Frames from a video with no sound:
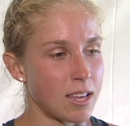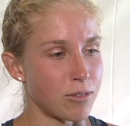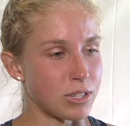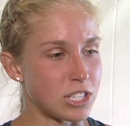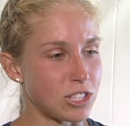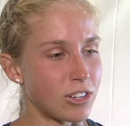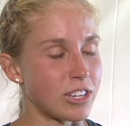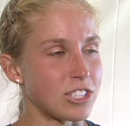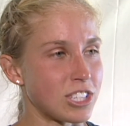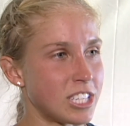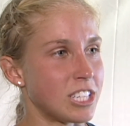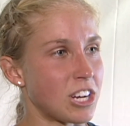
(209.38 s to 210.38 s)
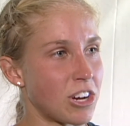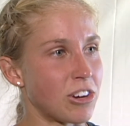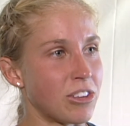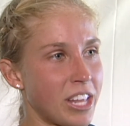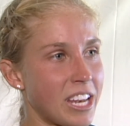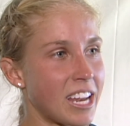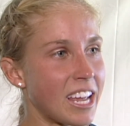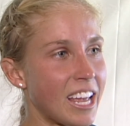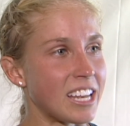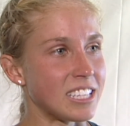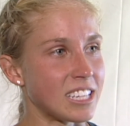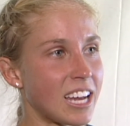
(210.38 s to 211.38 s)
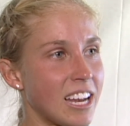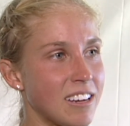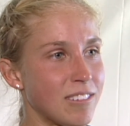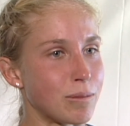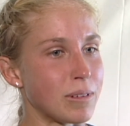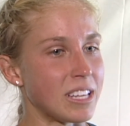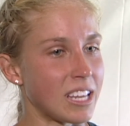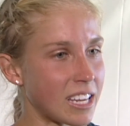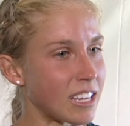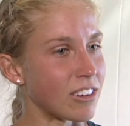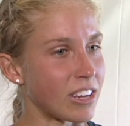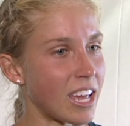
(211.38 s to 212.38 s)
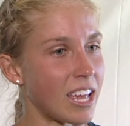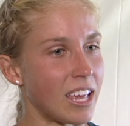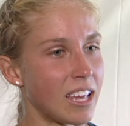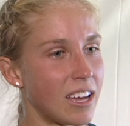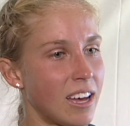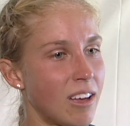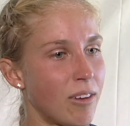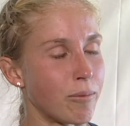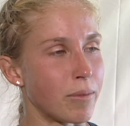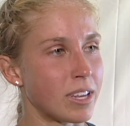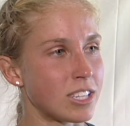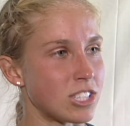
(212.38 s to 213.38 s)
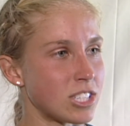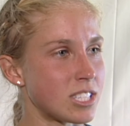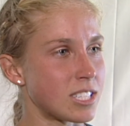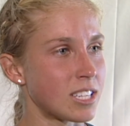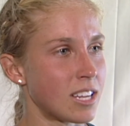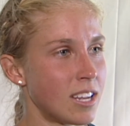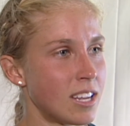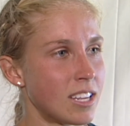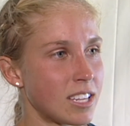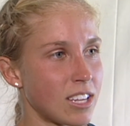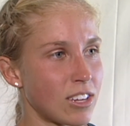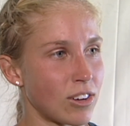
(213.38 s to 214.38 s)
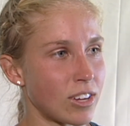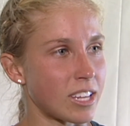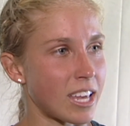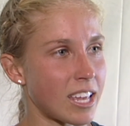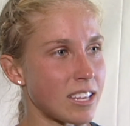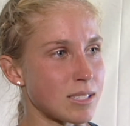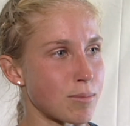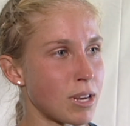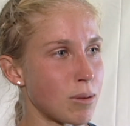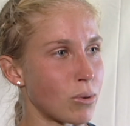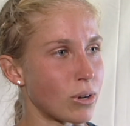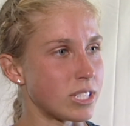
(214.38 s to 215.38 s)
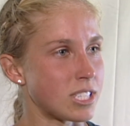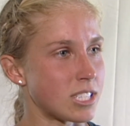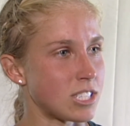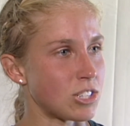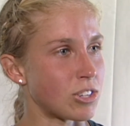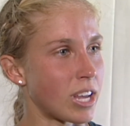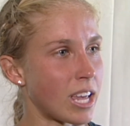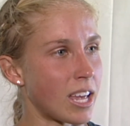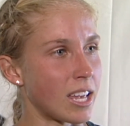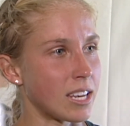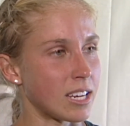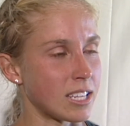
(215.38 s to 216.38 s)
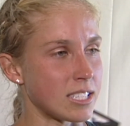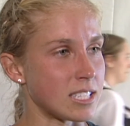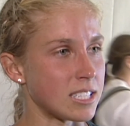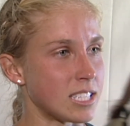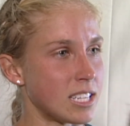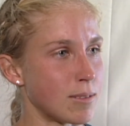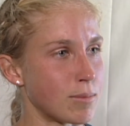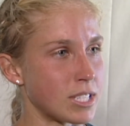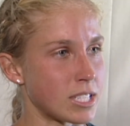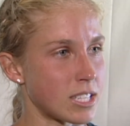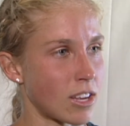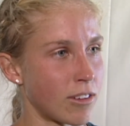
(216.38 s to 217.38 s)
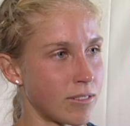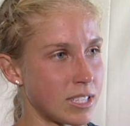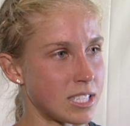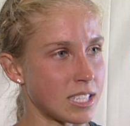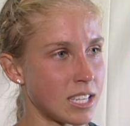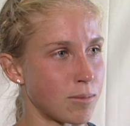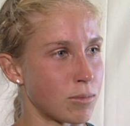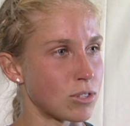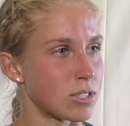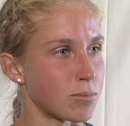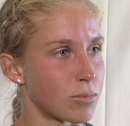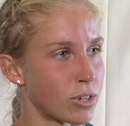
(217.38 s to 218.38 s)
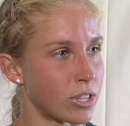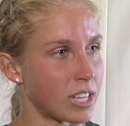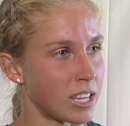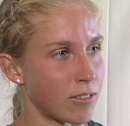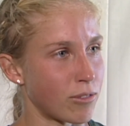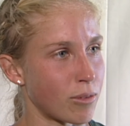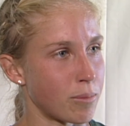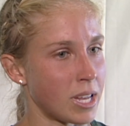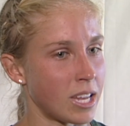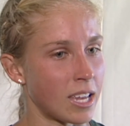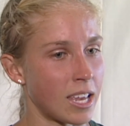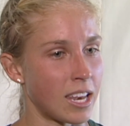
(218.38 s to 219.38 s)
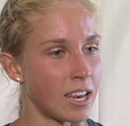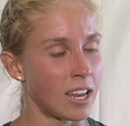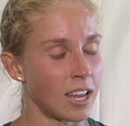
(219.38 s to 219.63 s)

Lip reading: with 200 to go, then I had to kind of be like, okay, just get as many points as you can, because the team is obviously the most important thing for me. And